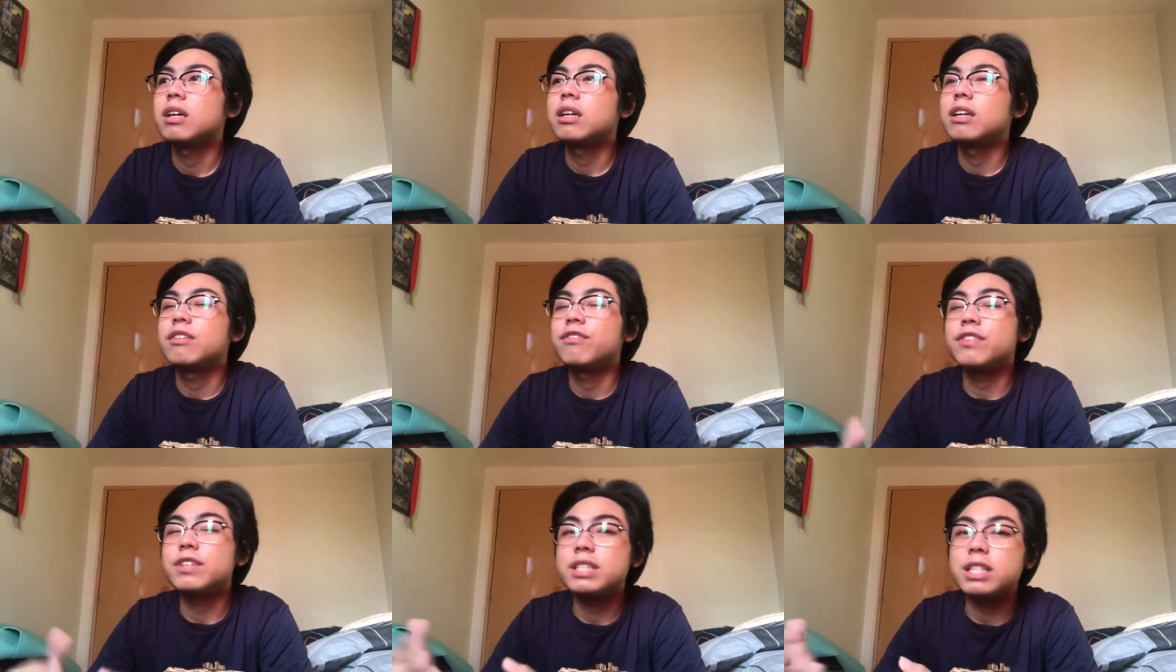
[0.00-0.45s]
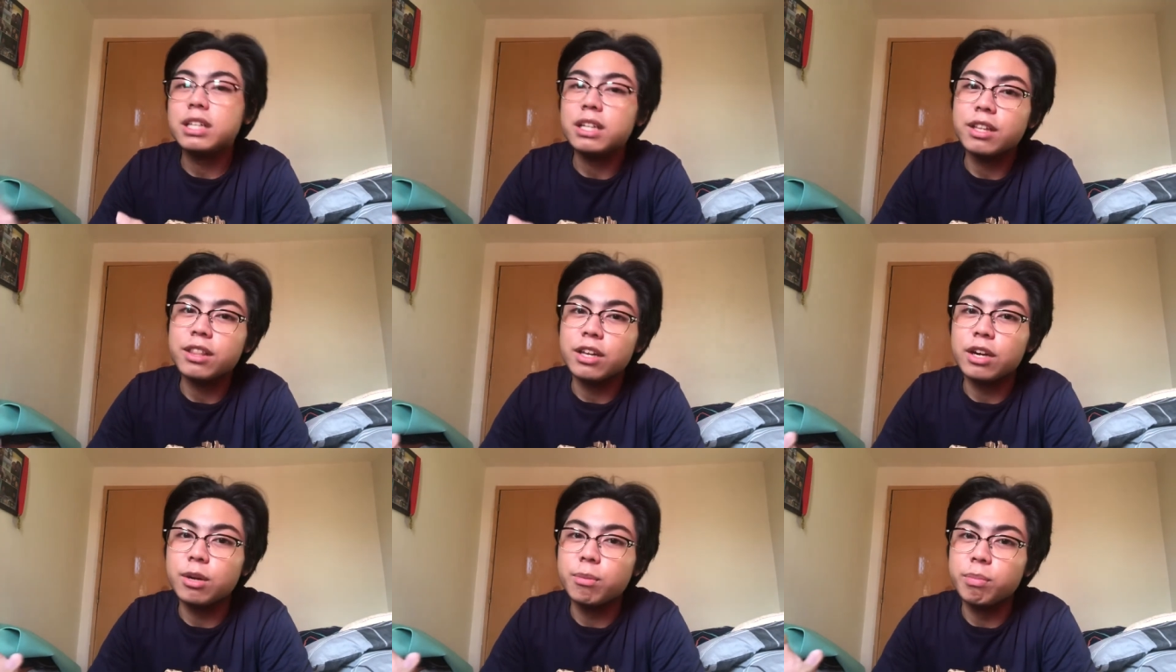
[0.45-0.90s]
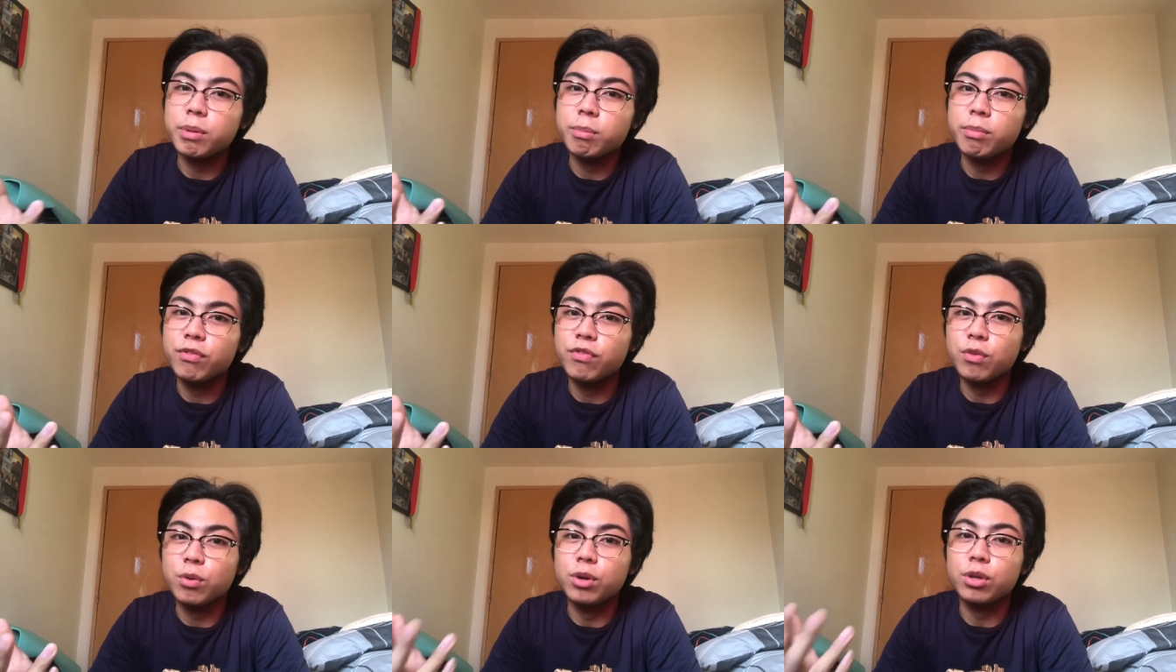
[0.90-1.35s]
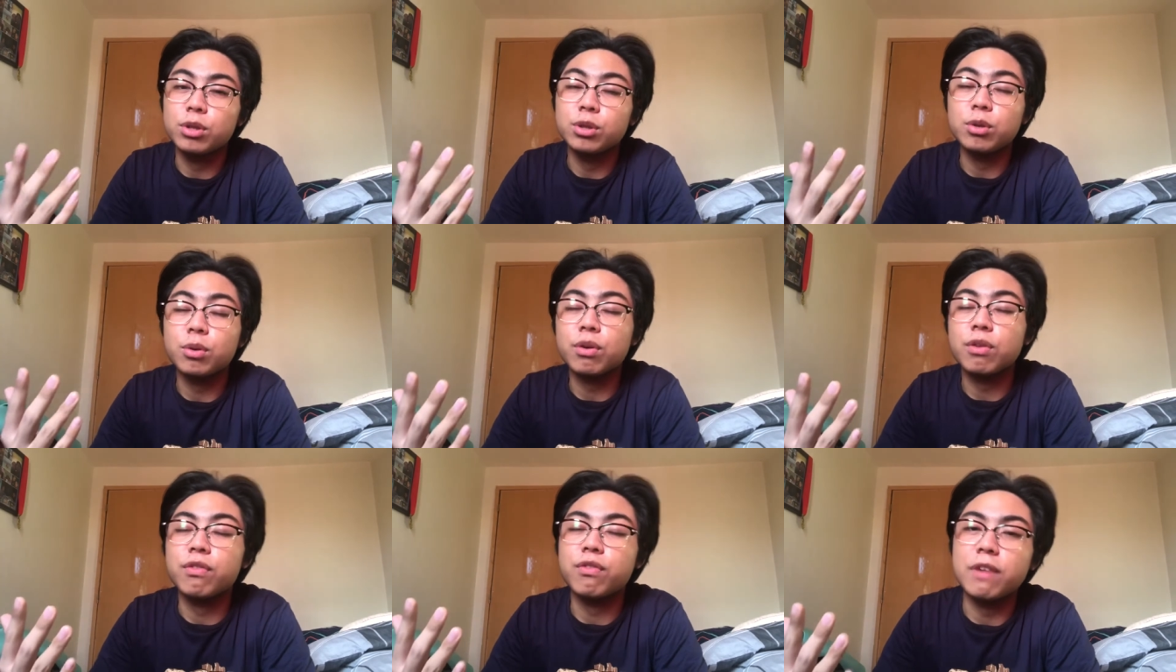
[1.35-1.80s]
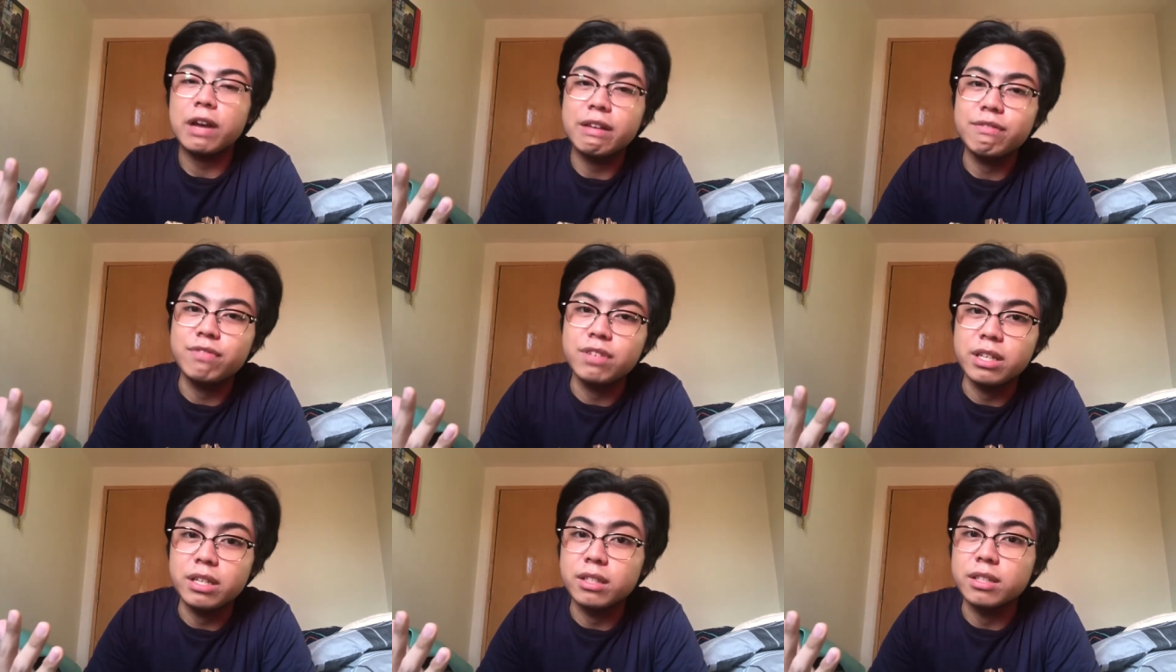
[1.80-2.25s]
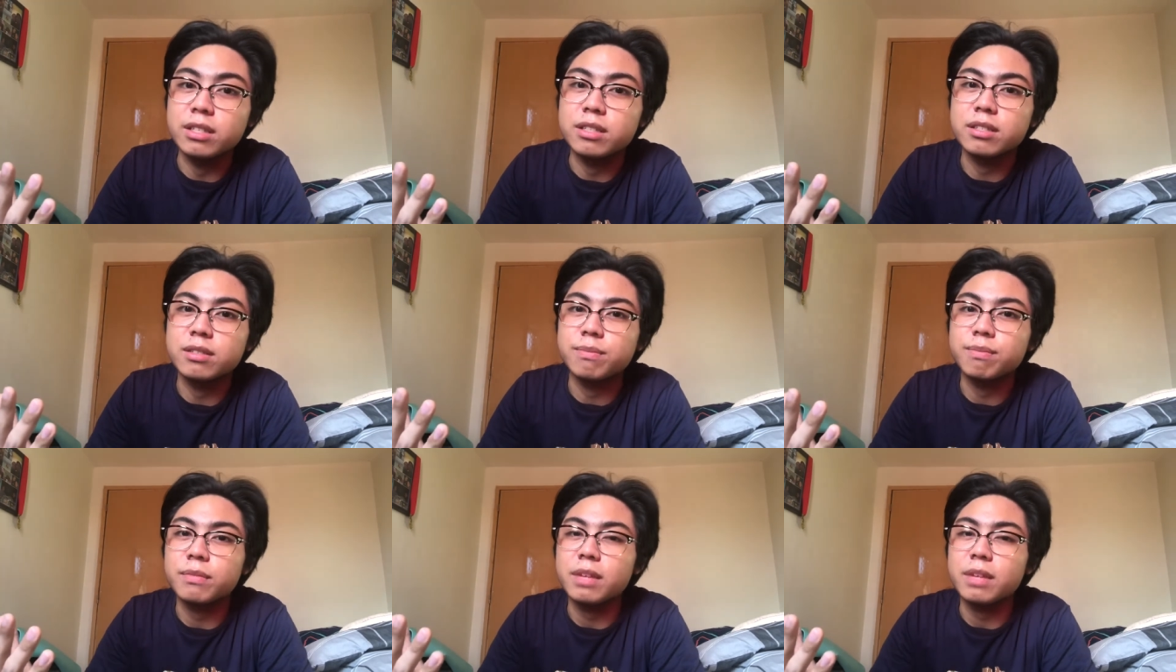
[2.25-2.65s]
Physical therapy before took five years.